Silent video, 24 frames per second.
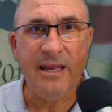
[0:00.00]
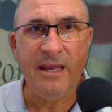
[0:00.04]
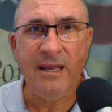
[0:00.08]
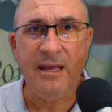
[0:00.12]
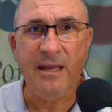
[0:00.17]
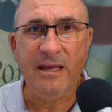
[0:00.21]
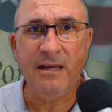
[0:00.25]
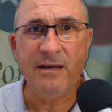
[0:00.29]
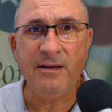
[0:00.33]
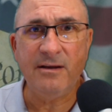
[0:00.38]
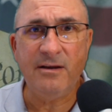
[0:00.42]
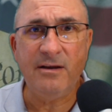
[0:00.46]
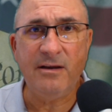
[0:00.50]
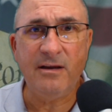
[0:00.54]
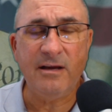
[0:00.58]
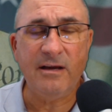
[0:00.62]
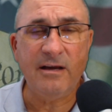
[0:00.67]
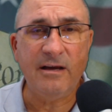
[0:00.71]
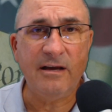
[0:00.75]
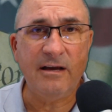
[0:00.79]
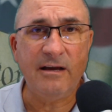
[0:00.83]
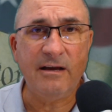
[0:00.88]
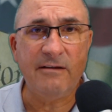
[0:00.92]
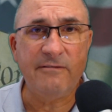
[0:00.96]
and
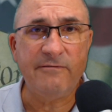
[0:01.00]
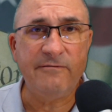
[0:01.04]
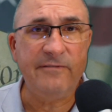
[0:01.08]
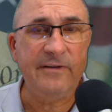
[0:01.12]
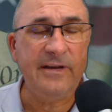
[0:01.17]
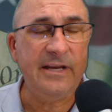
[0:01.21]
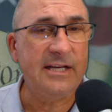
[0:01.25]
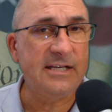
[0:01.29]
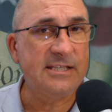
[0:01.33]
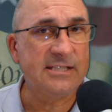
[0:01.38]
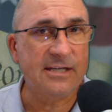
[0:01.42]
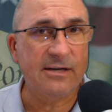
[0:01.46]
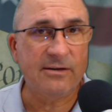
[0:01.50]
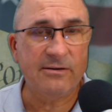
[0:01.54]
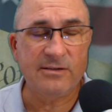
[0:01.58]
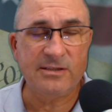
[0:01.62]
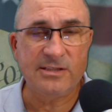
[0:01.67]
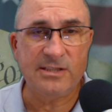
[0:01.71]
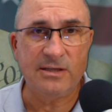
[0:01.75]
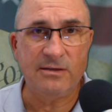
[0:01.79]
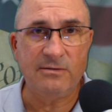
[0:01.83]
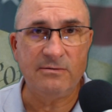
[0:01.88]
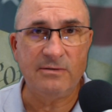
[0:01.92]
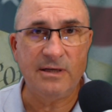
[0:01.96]
Phoenix,
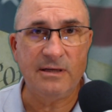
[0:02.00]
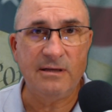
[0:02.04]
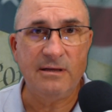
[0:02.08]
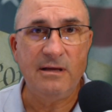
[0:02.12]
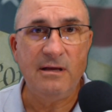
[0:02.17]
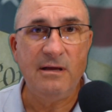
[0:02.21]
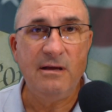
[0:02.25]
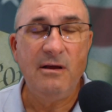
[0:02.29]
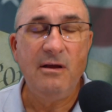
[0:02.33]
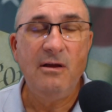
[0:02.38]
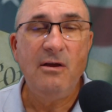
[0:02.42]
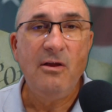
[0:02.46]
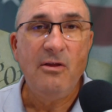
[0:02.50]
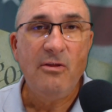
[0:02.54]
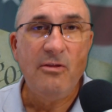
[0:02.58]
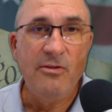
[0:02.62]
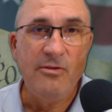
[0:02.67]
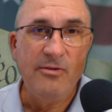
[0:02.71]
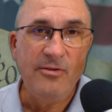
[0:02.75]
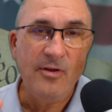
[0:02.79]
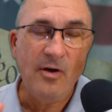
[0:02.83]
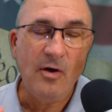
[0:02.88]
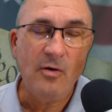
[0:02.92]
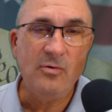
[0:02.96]
Arizona,
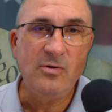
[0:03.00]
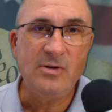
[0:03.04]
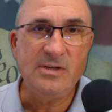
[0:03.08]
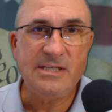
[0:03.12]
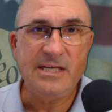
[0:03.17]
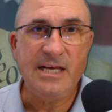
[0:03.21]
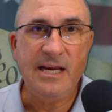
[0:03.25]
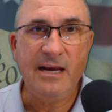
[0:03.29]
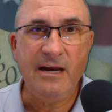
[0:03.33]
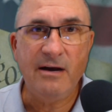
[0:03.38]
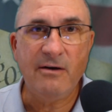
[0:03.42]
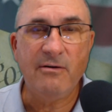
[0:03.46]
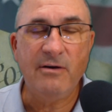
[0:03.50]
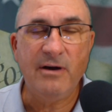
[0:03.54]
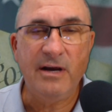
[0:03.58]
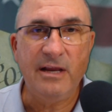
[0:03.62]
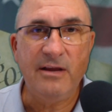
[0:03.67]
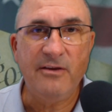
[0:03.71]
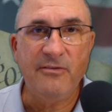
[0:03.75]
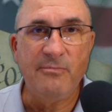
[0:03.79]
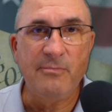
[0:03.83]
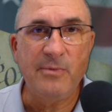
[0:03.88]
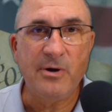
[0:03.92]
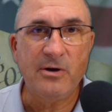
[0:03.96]
those
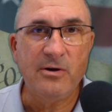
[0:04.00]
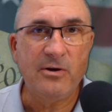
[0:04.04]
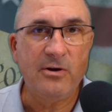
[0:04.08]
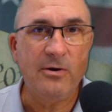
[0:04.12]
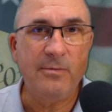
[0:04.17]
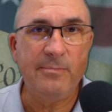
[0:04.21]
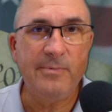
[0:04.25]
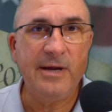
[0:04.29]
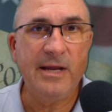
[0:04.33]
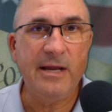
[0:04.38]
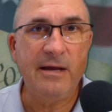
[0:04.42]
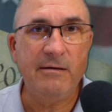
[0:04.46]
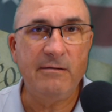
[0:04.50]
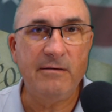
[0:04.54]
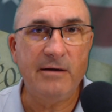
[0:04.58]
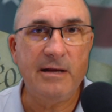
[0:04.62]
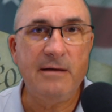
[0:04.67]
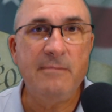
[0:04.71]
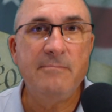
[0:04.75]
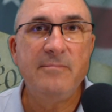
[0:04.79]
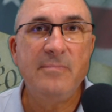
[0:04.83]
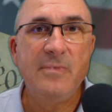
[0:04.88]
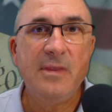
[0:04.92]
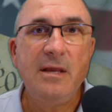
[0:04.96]
areas, Maricopa County,